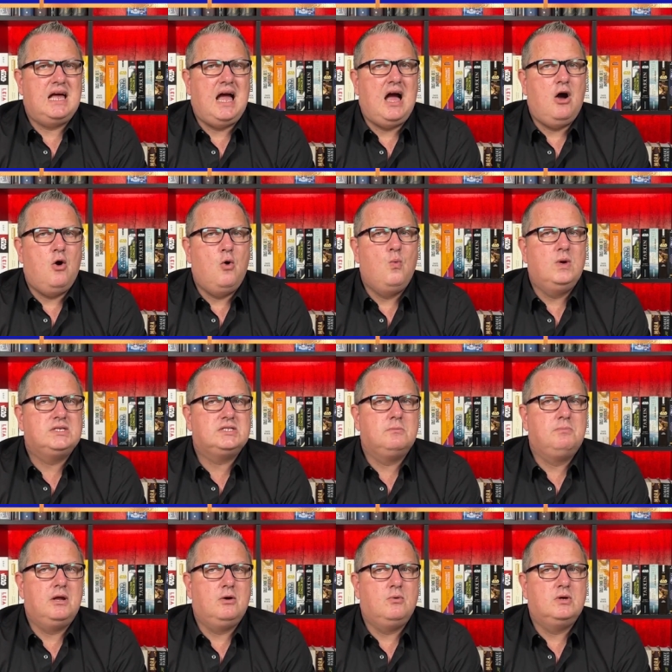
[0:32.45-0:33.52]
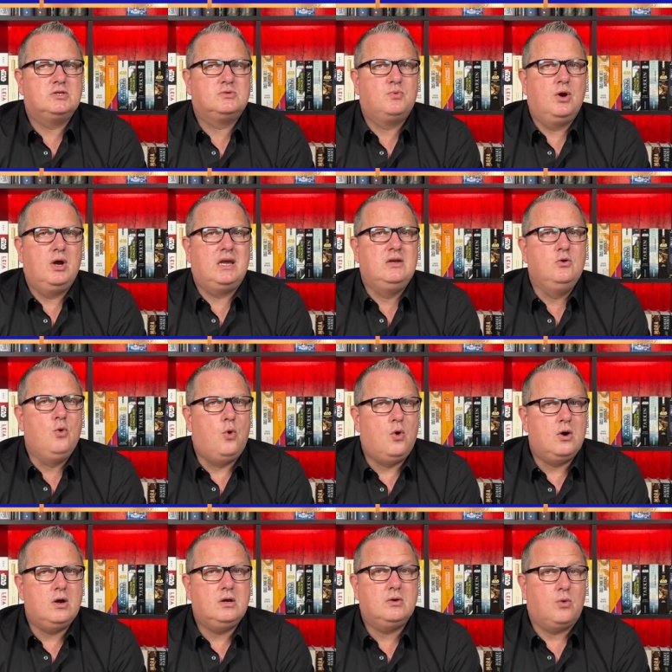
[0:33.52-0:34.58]
how whistleblowers were
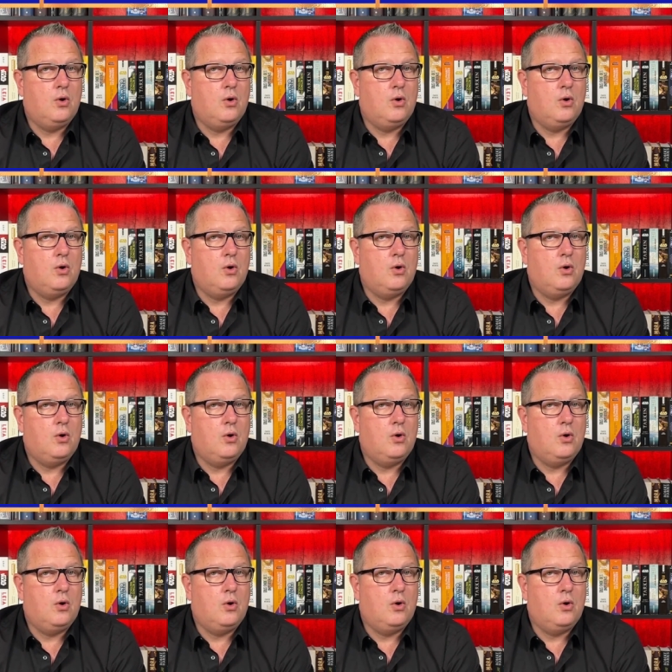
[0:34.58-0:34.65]
ignored